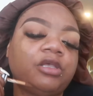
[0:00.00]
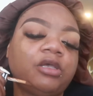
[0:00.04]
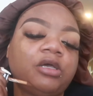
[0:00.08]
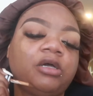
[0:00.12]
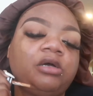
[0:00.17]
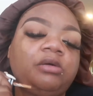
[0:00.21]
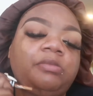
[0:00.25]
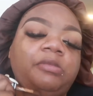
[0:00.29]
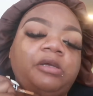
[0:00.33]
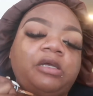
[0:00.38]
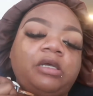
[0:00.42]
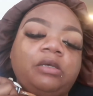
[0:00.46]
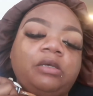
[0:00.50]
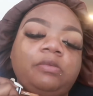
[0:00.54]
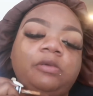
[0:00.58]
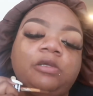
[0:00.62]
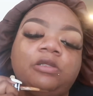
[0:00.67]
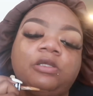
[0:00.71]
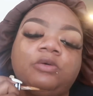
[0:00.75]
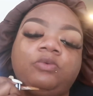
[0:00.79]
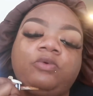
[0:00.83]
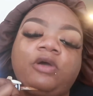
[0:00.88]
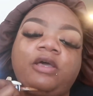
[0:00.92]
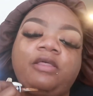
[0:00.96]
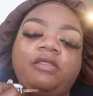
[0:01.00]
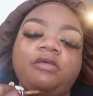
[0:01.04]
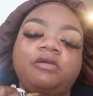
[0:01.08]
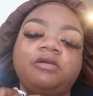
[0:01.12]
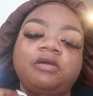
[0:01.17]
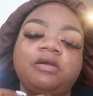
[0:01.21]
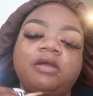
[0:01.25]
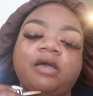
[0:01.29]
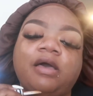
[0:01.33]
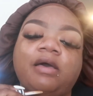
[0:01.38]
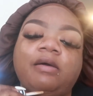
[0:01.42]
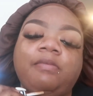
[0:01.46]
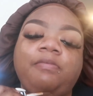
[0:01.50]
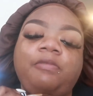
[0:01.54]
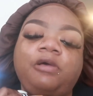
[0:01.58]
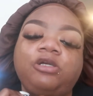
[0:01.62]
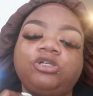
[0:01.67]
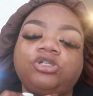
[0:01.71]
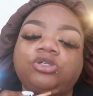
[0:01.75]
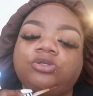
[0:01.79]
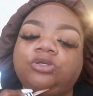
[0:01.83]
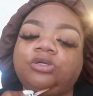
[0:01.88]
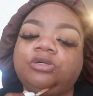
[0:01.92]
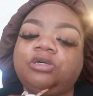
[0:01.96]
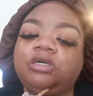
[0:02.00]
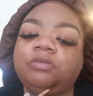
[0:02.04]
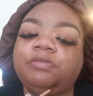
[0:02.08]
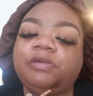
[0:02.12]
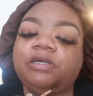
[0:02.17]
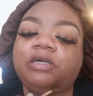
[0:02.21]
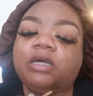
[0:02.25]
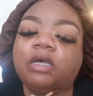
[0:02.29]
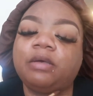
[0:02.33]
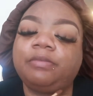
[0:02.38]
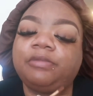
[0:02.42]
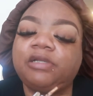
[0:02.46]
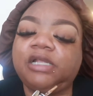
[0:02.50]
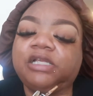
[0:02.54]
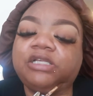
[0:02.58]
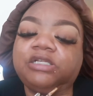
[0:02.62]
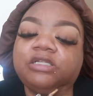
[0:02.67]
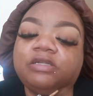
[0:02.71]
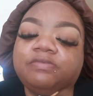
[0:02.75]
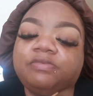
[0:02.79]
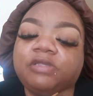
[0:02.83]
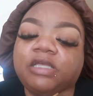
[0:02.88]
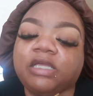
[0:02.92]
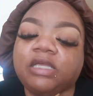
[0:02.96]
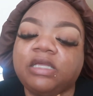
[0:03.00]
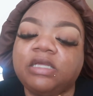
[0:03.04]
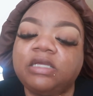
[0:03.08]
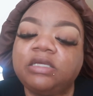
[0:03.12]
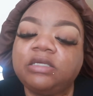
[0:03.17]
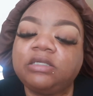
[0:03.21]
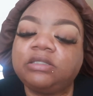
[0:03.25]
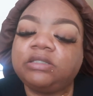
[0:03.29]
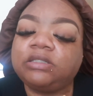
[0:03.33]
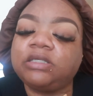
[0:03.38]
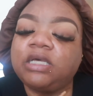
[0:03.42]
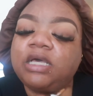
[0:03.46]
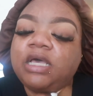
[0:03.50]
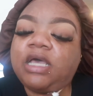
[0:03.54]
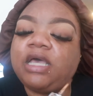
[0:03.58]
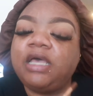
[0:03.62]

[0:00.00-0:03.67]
It could be the weather, I'm not sure. It could be a combination of things.